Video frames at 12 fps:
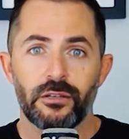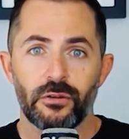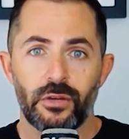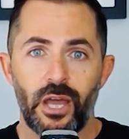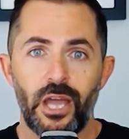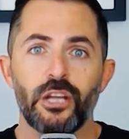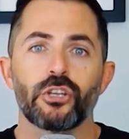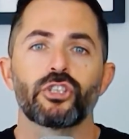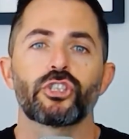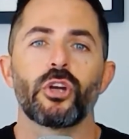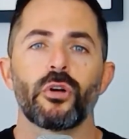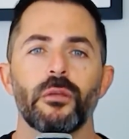okay,
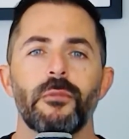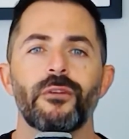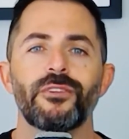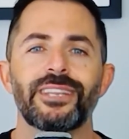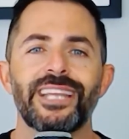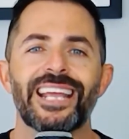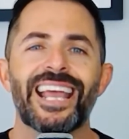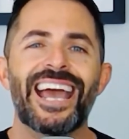show them everything